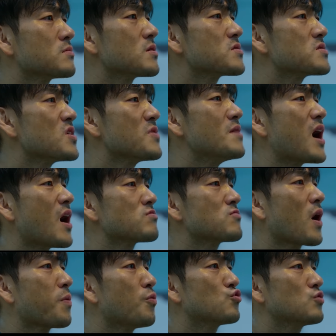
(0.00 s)
Sang Woo,
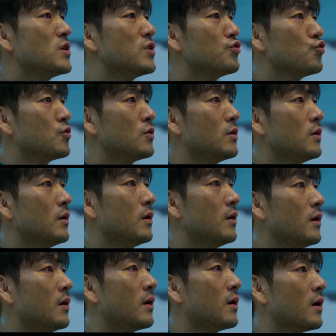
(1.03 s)
in turn, tells him to
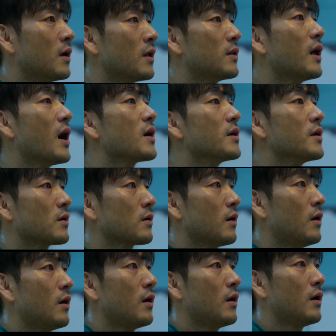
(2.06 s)
be grateful that he
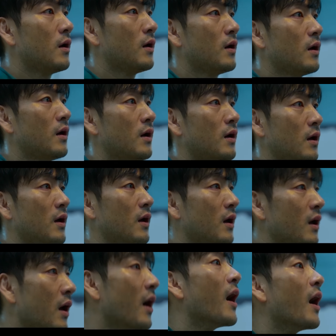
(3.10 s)
was there to do the dirty
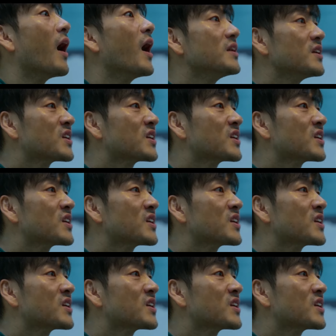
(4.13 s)
work for him.